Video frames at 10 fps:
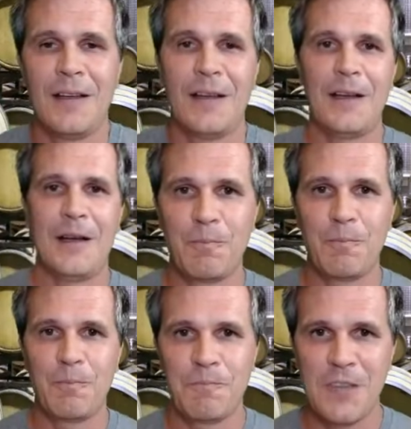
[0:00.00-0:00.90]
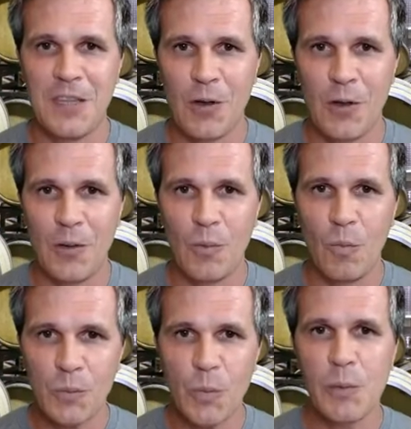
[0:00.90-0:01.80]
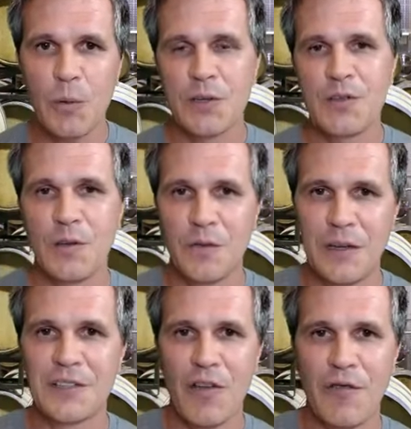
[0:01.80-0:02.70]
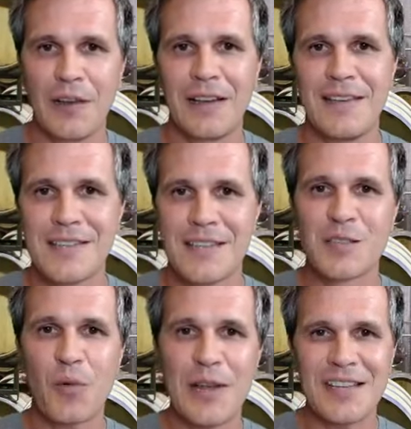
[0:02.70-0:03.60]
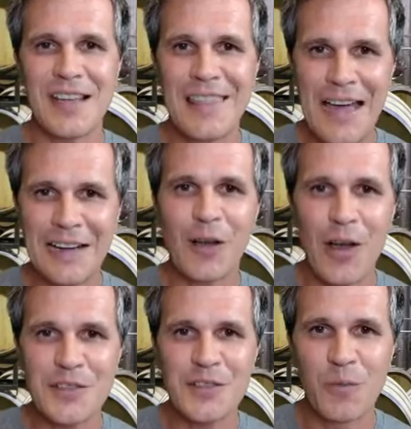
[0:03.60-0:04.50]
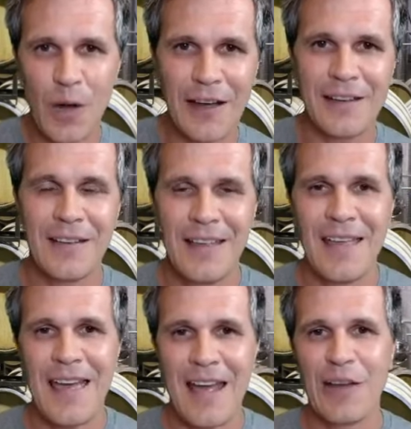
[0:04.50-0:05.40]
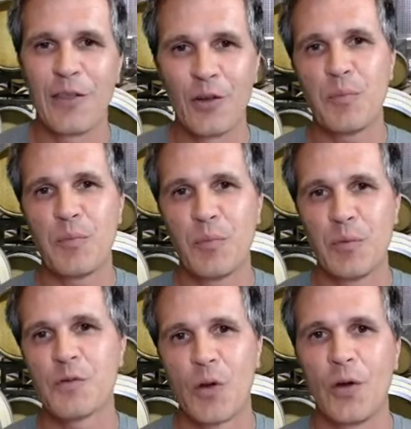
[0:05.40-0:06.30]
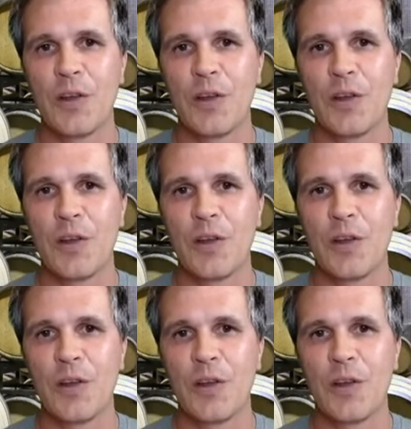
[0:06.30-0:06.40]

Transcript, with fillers: um, you know, what we want to do philosophically is express in that glass of wine how the grape was grown.